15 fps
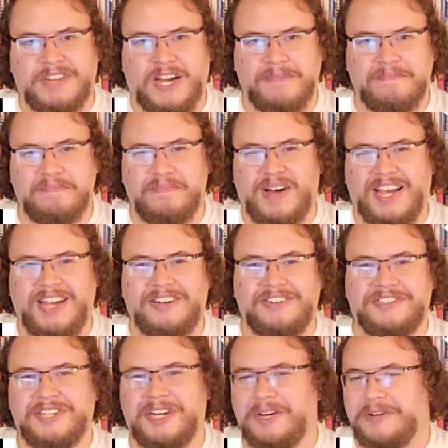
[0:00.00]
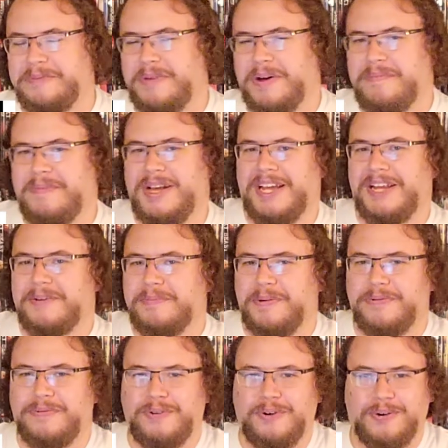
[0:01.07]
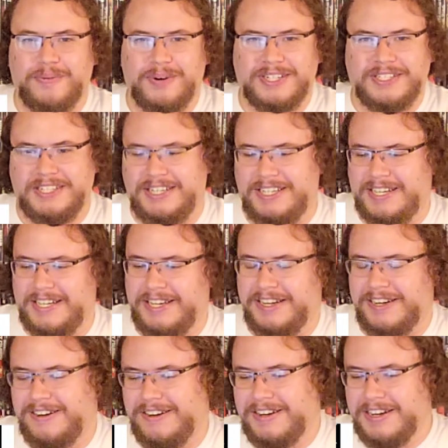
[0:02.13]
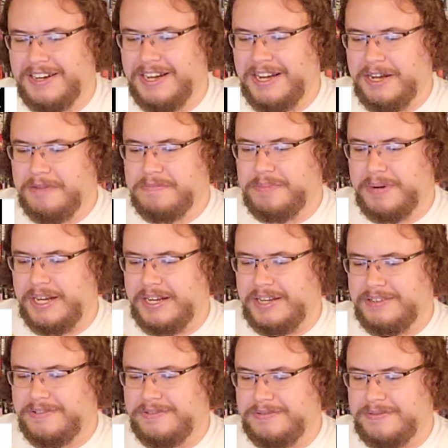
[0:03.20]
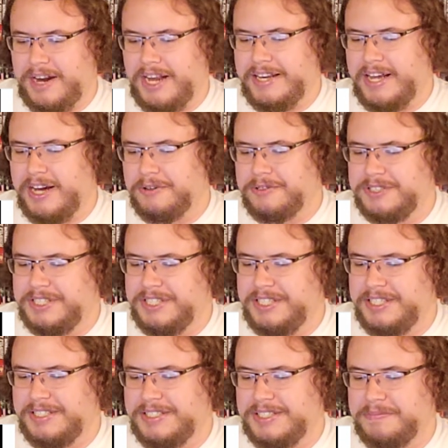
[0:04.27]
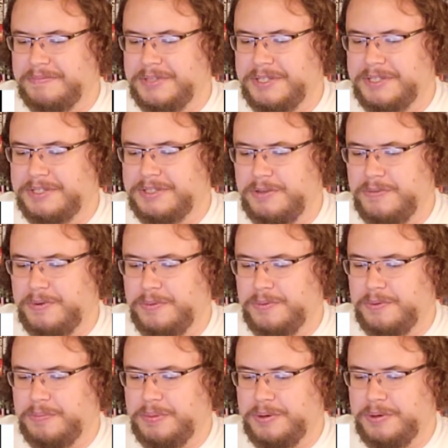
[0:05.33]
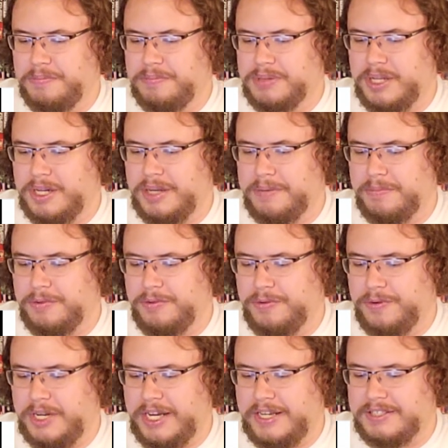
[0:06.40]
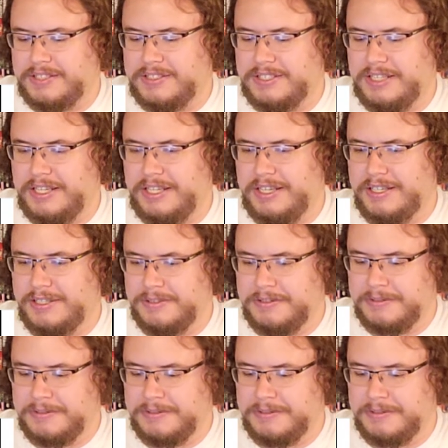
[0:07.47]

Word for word: I might change my mind before we're done here. But right now, C is empty, so we will put Bloody Moon at C.